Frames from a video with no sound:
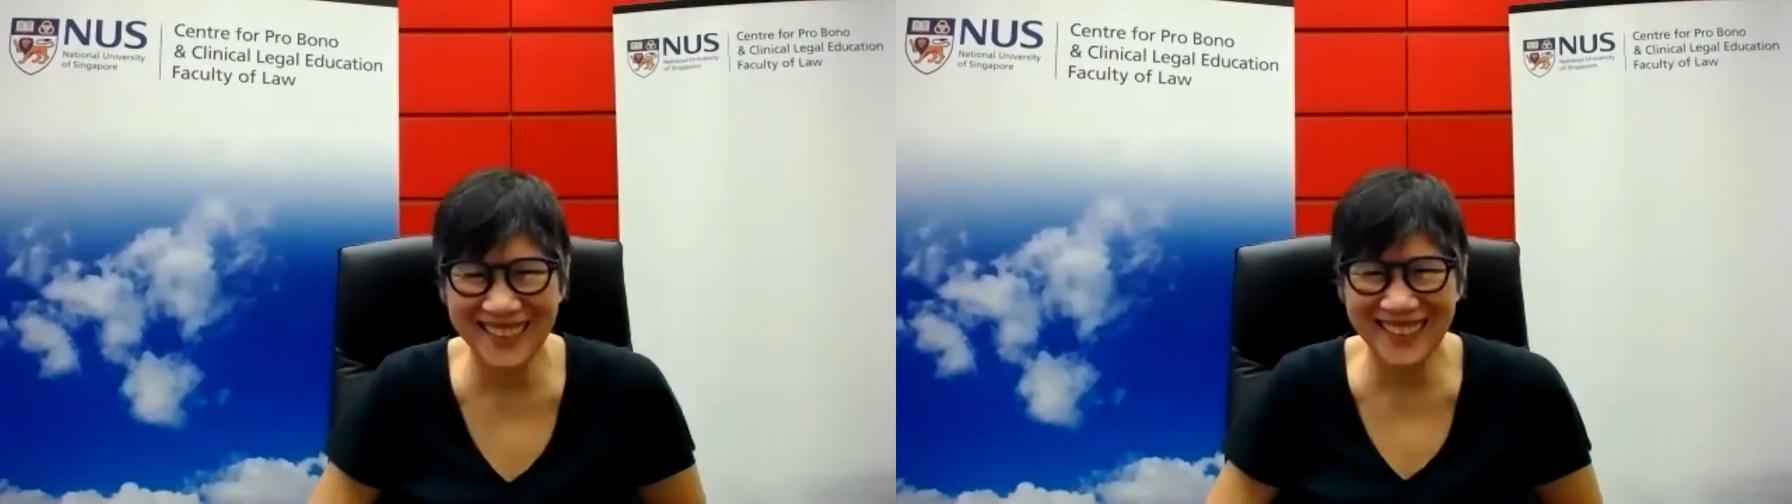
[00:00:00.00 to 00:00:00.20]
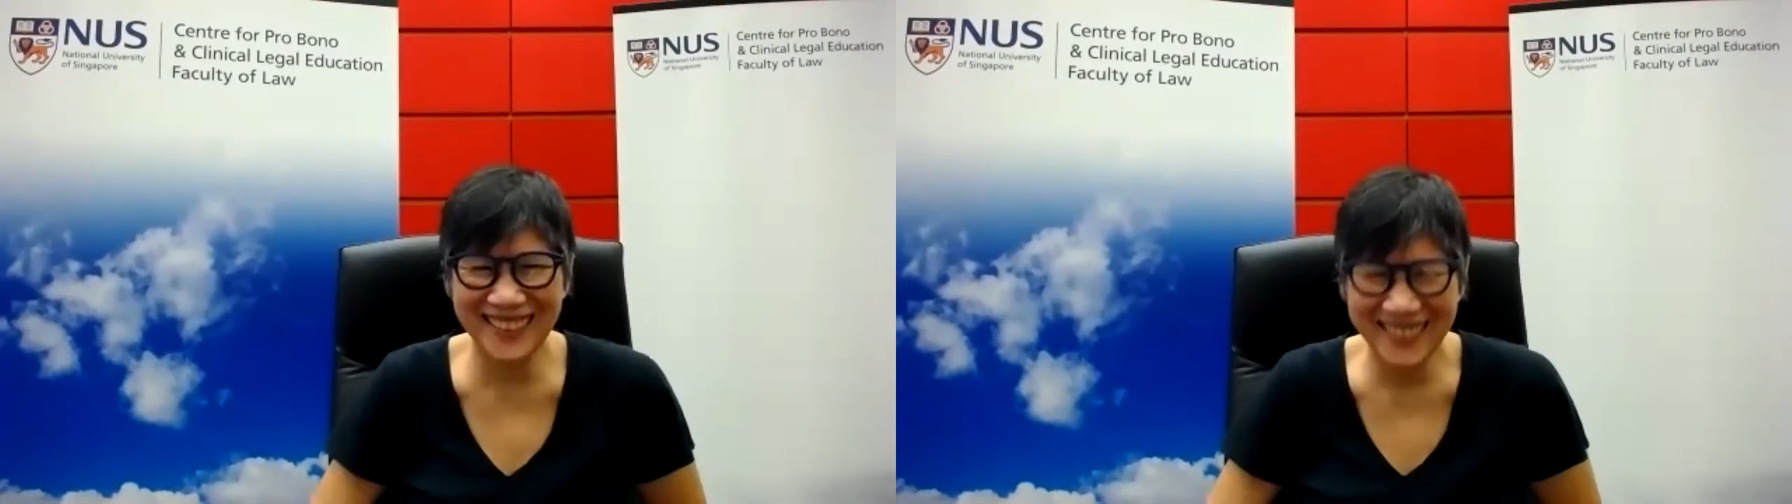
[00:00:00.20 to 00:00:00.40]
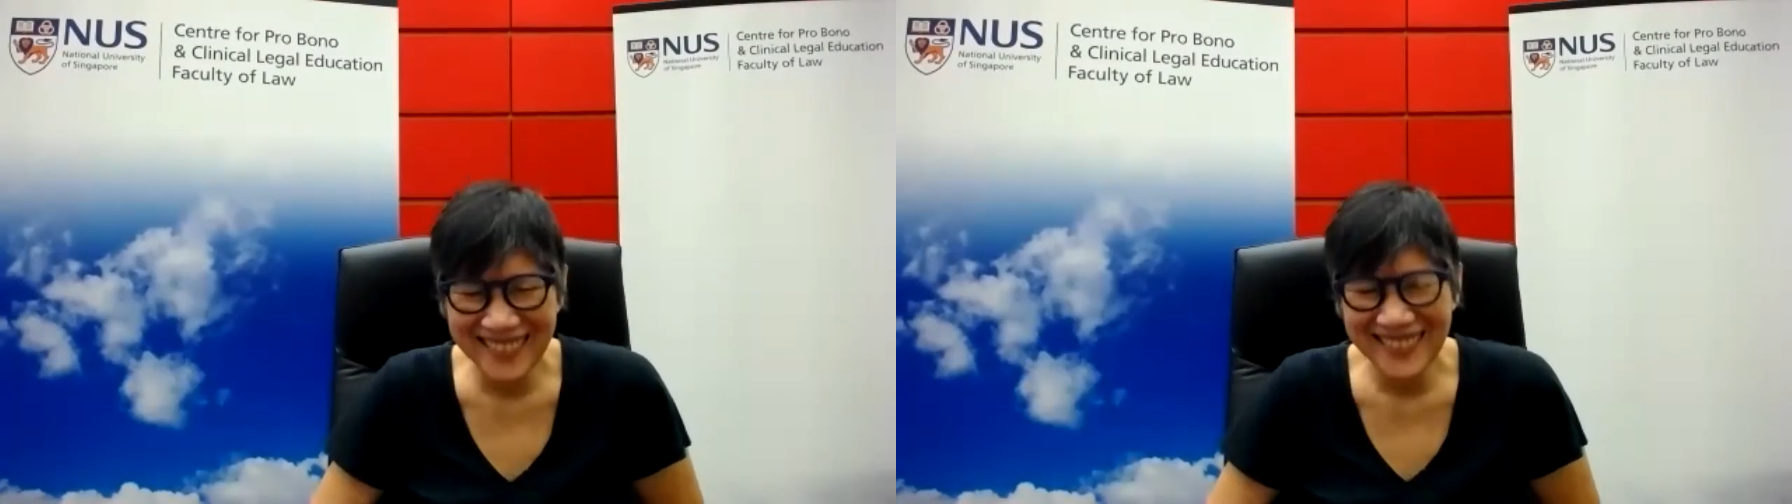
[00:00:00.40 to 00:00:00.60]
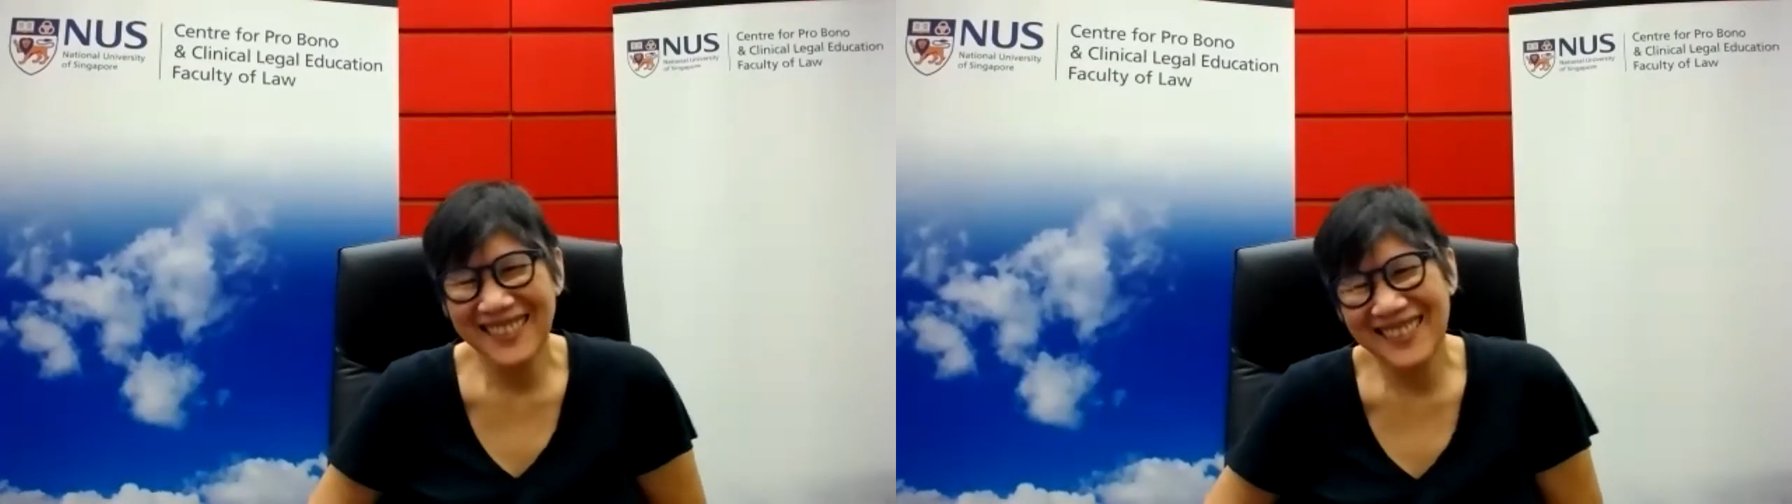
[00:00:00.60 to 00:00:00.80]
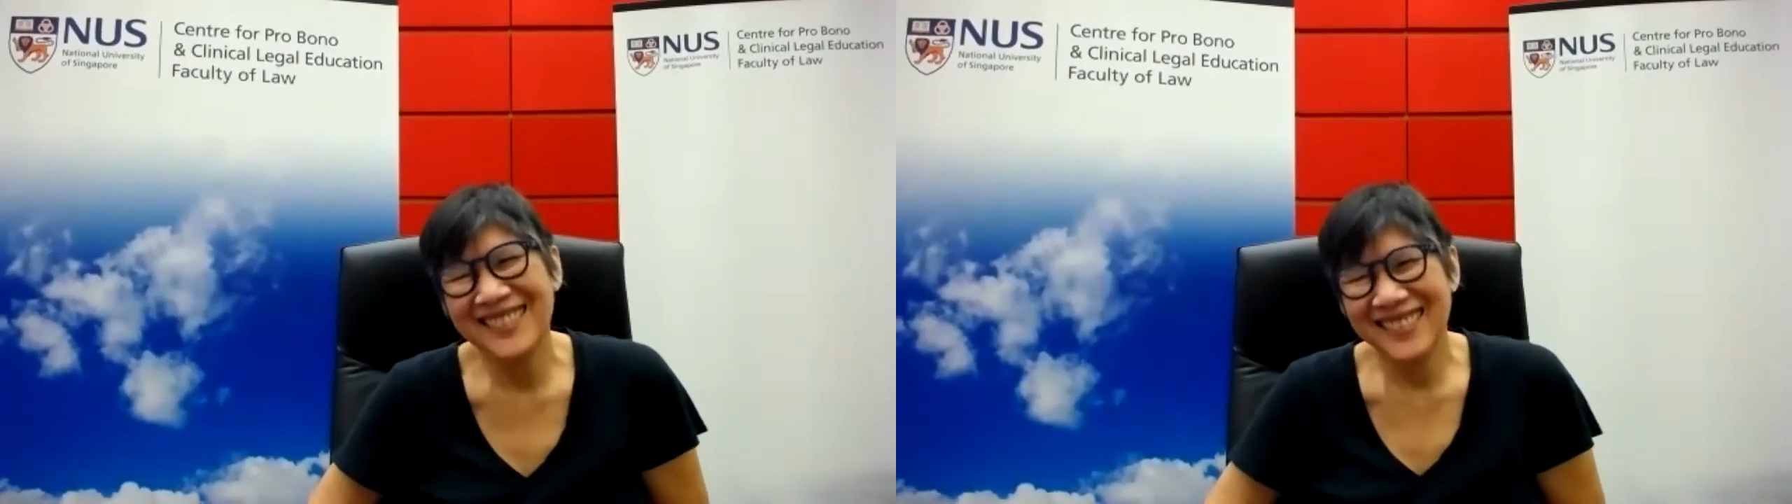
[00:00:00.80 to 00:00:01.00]
And so
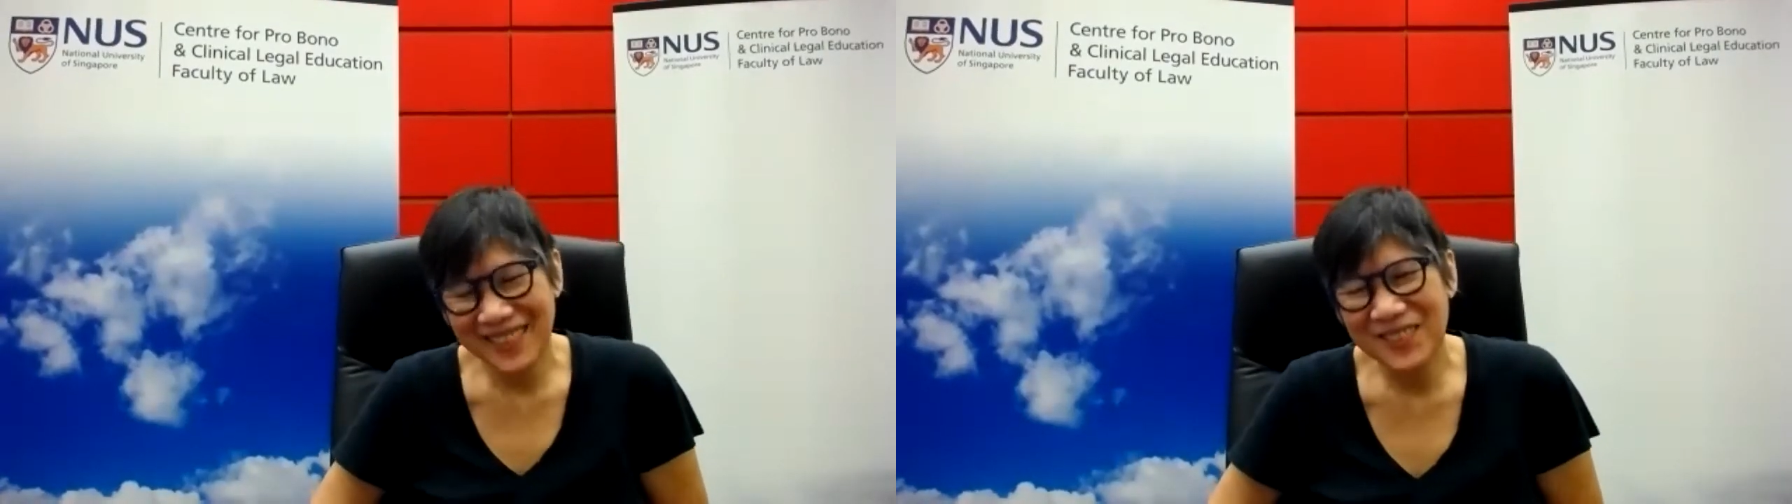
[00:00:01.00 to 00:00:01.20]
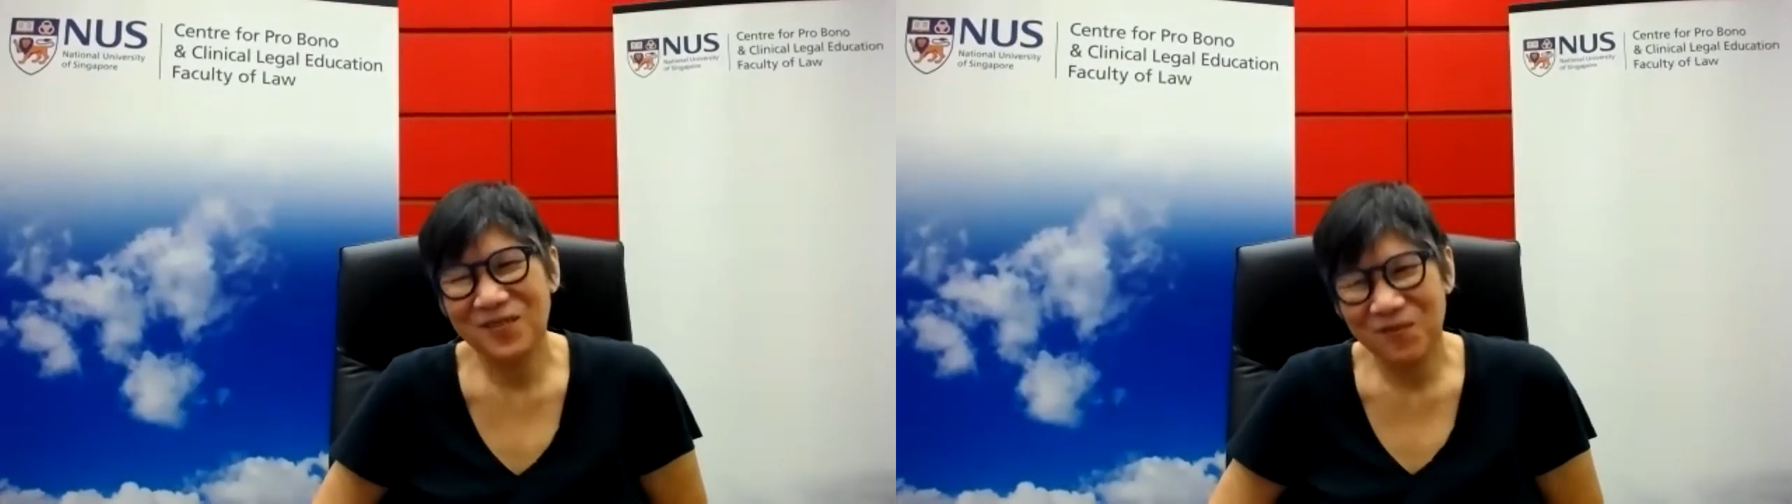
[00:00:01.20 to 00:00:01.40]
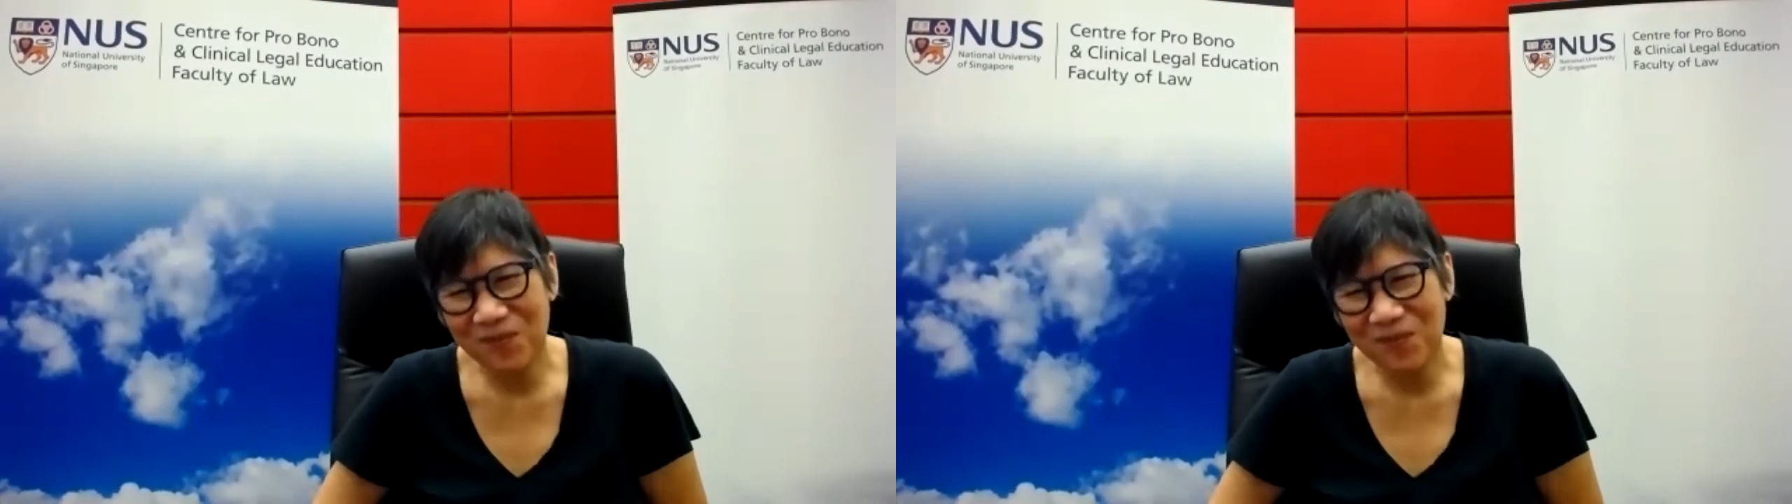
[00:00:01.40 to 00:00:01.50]
you would also